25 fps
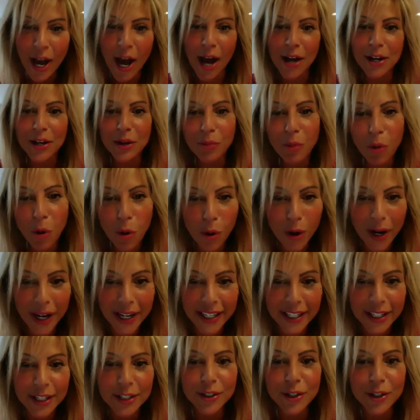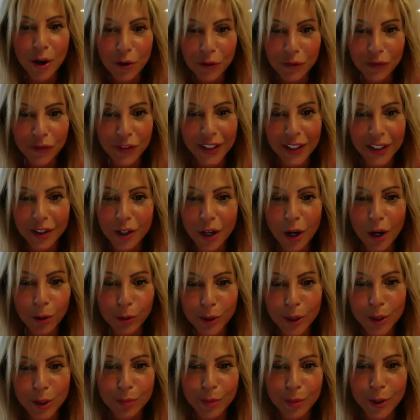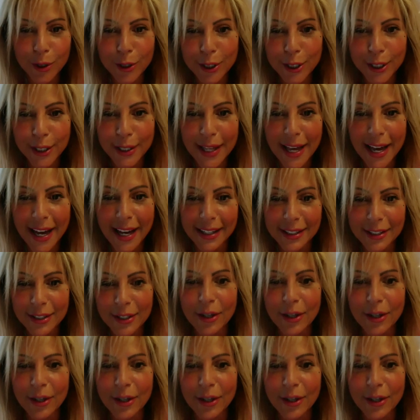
And you walk in, and you don't feel the oldest person there.